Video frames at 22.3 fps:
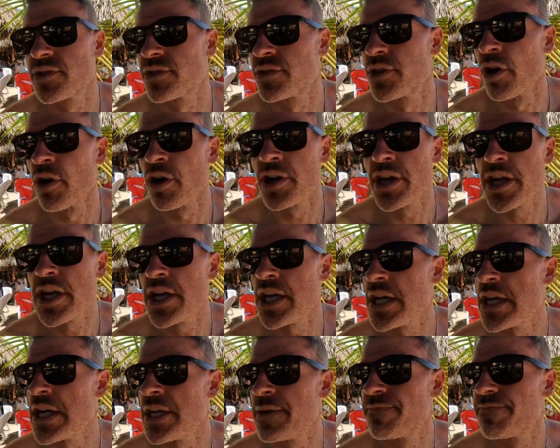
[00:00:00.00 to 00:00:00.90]

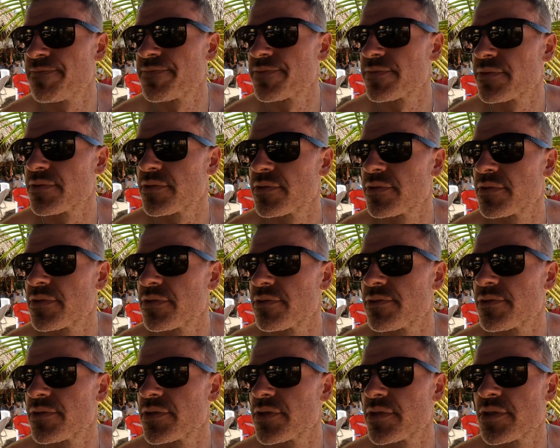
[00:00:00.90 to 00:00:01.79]

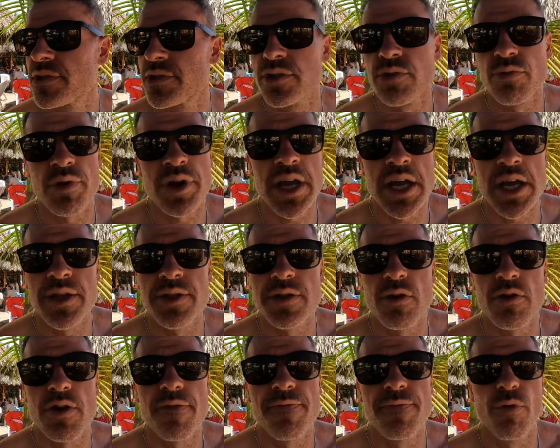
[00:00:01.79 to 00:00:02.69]
33,
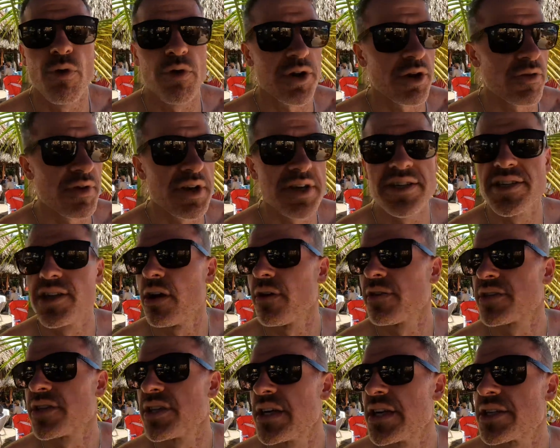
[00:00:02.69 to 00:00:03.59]
34 degrees
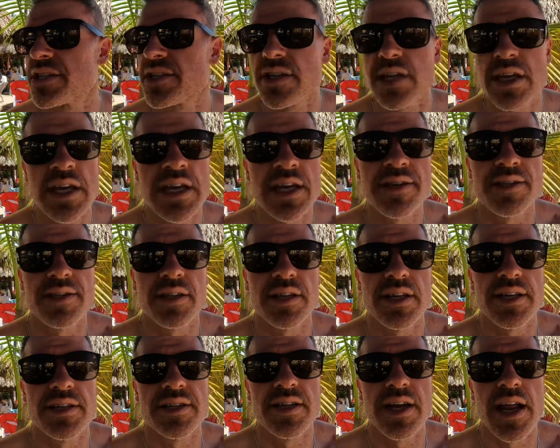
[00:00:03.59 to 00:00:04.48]
Celsius
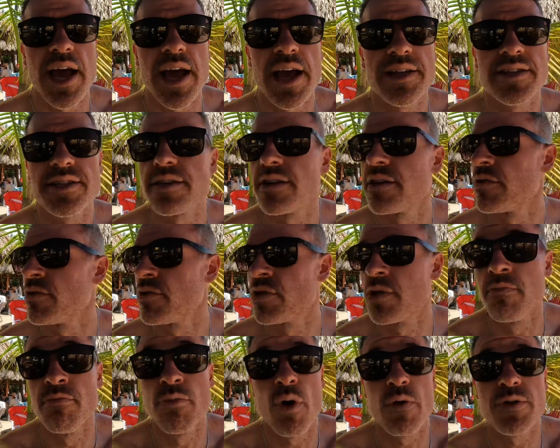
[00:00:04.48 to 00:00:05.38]
easily today. It's
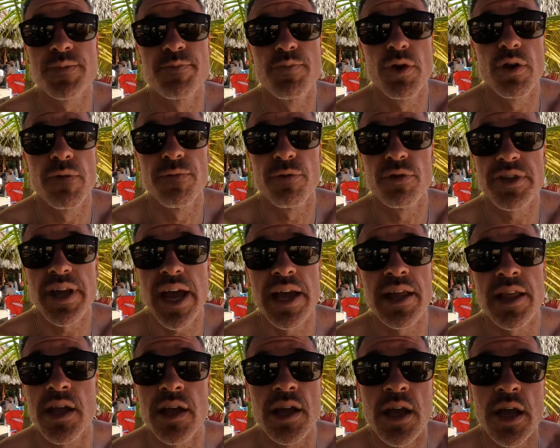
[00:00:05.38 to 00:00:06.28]
the most beautiful
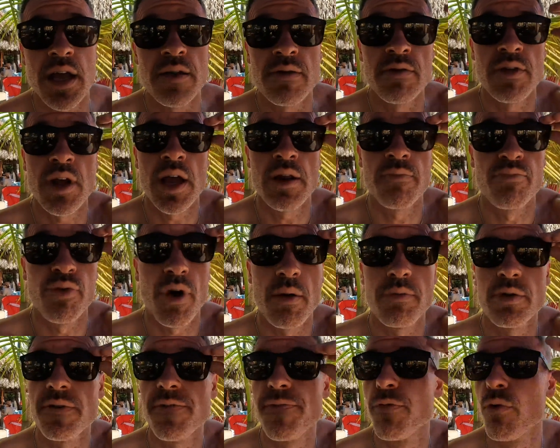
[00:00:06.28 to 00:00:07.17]
day in
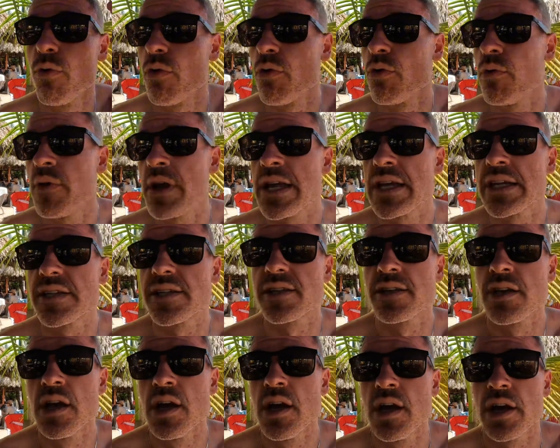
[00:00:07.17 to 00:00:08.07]
probably 4
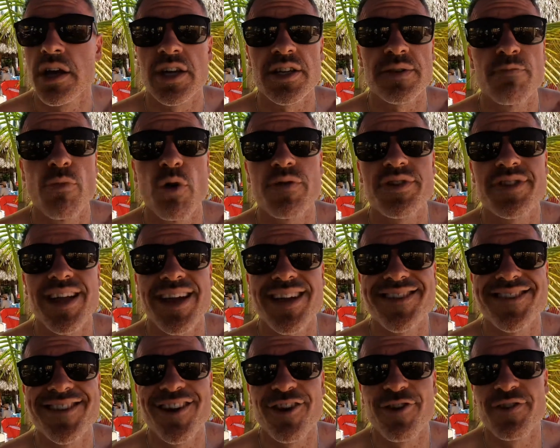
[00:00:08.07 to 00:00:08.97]
weeks, because most
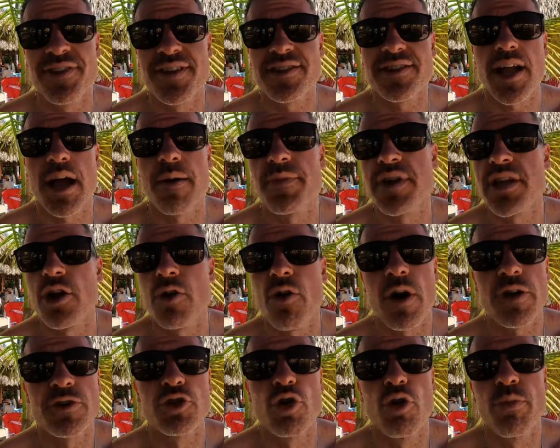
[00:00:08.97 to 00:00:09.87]
days here this time of
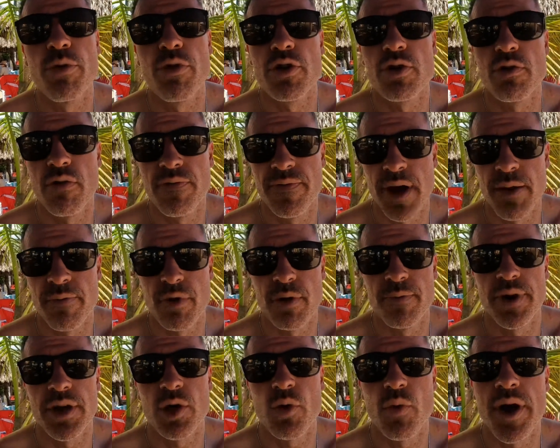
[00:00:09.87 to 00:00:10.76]
year, October and
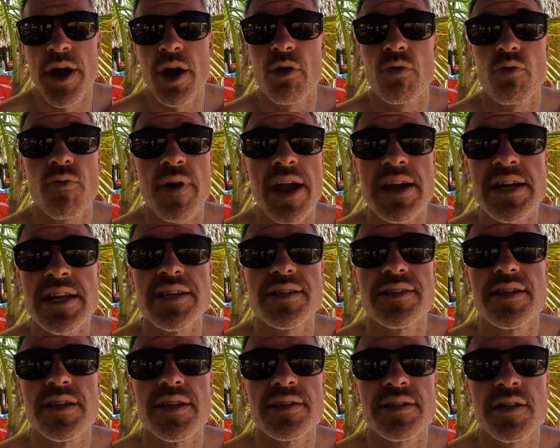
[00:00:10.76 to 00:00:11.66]
November, by the way, are rainy
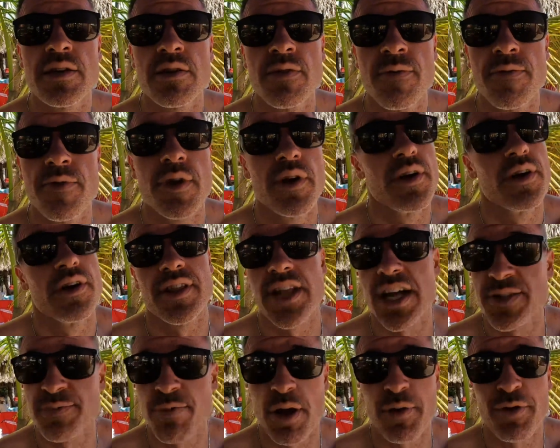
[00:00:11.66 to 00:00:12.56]
season.
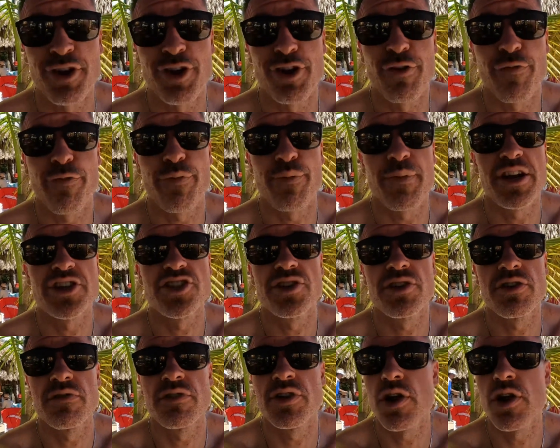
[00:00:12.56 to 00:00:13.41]
That's probably good information,